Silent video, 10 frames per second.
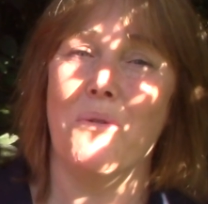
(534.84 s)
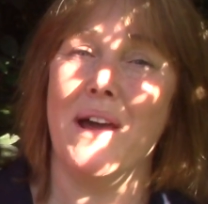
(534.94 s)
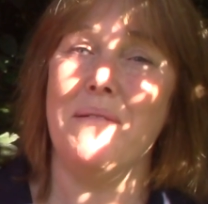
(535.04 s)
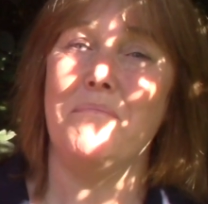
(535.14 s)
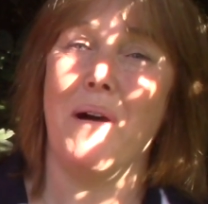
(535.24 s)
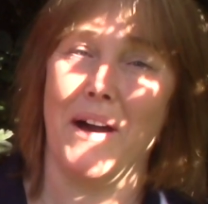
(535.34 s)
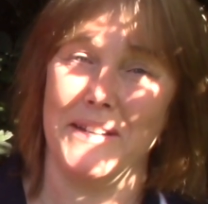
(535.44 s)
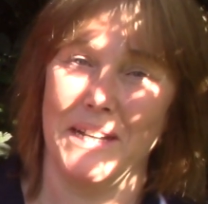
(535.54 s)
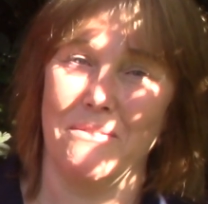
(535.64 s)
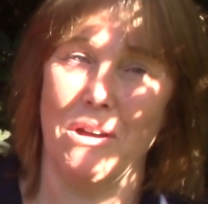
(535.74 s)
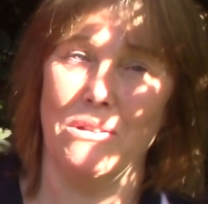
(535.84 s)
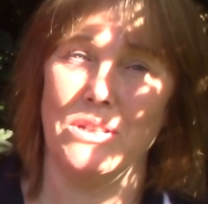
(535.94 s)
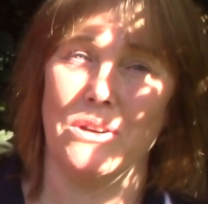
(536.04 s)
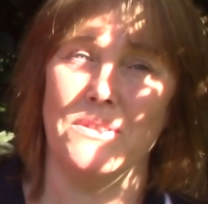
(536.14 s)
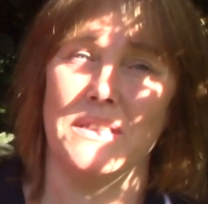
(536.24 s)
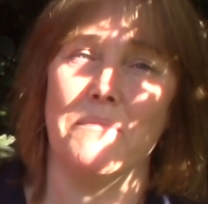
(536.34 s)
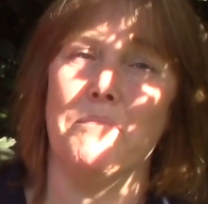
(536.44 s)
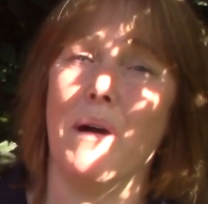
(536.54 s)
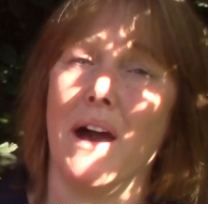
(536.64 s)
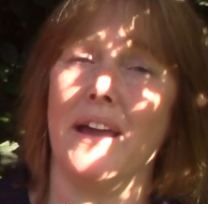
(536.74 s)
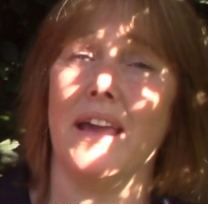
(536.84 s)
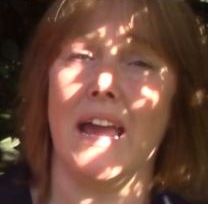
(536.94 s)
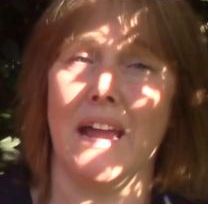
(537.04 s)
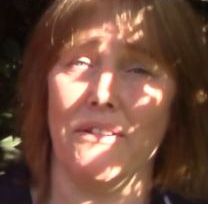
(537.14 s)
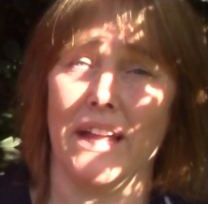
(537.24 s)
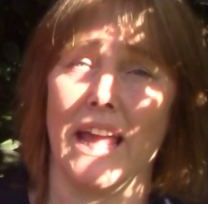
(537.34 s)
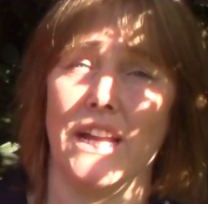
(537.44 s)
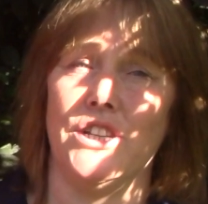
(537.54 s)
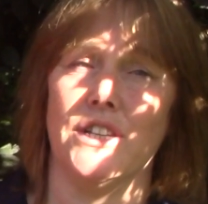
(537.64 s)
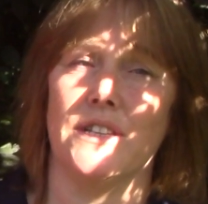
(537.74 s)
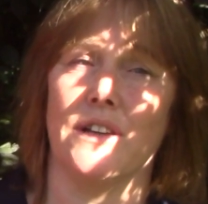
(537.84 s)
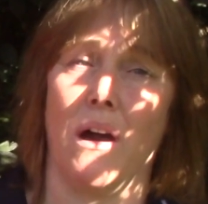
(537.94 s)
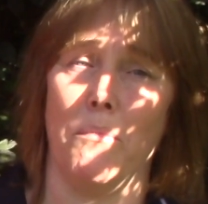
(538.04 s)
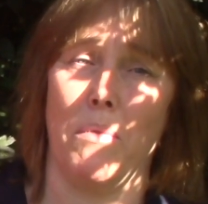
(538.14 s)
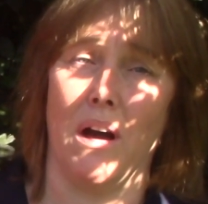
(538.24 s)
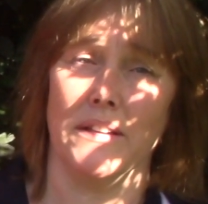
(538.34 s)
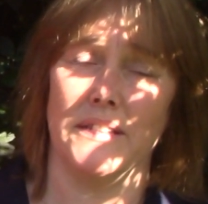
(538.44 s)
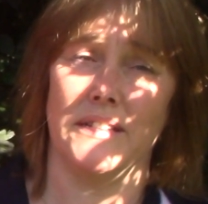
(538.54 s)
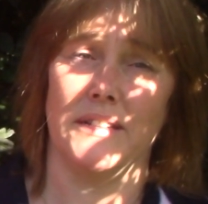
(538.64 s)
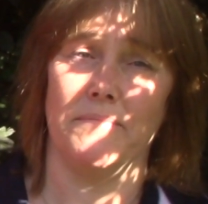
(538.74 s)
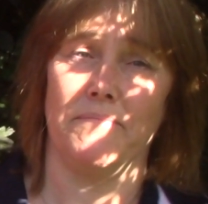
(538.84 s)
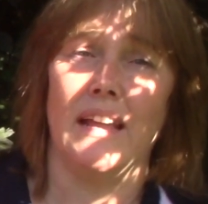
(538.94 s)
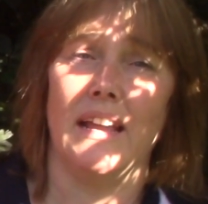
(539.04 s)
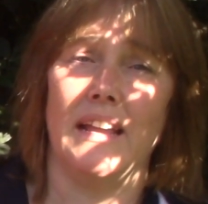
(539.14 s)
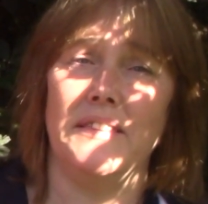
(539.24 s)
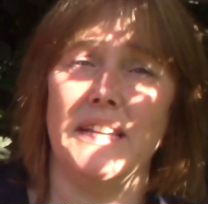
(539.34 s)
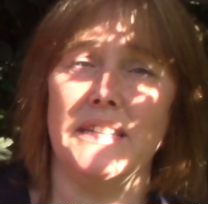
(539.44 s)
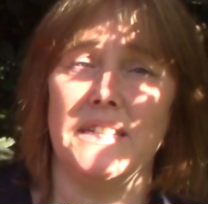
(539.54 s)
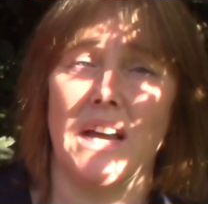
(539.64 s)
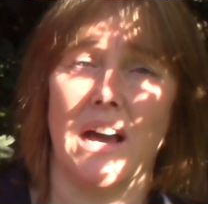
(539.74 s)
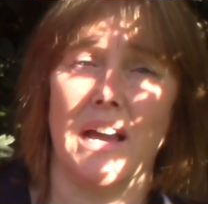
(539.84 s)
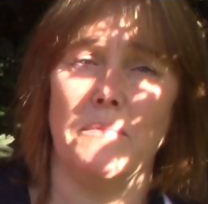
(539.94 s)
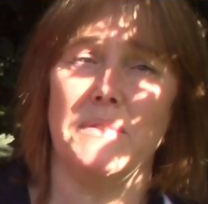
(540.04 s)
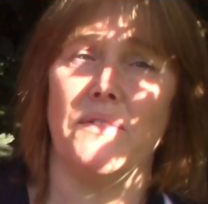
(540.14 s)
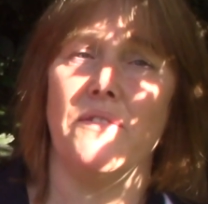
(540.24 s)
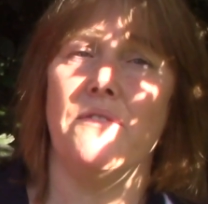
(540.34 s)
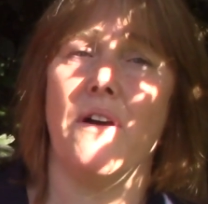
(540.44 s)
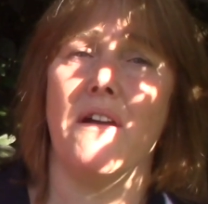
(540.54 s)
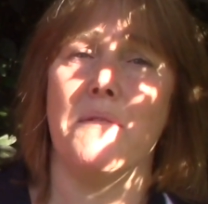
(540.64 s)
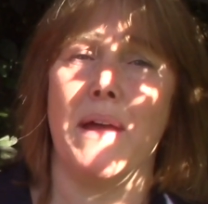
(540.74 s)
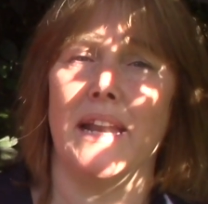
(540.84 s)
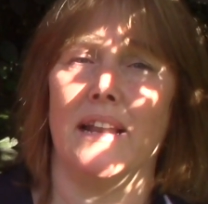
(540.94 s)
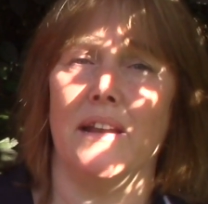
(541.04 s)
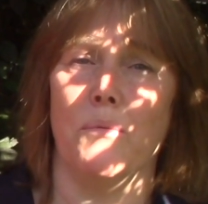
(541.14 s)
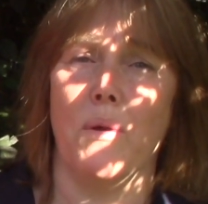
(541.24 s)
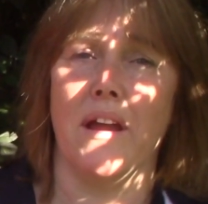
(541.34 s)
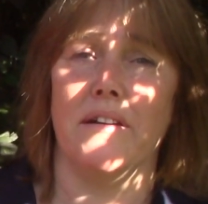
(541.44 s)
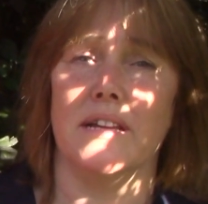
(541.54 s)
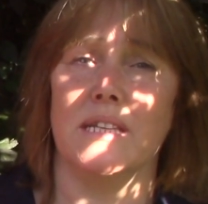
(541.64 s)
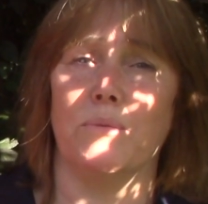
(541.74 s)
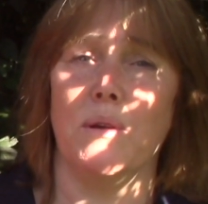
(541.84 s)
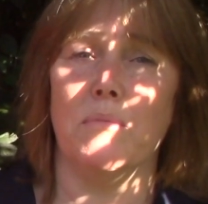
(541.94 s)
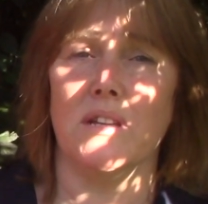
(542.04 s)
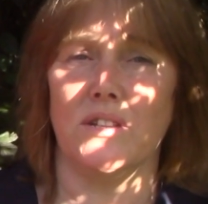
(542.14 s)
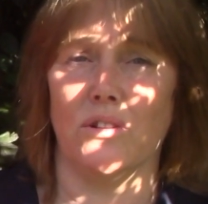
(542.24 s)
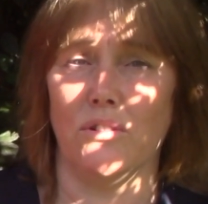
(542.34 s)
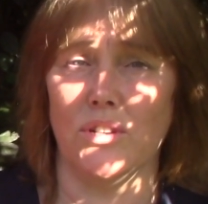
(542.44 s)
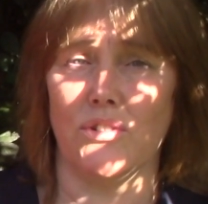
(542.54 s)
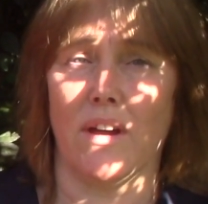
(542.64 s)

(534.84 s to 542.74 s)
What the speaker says: When potting Rhodos, buy ericaceous compost. In these times of environmental awareness, we must all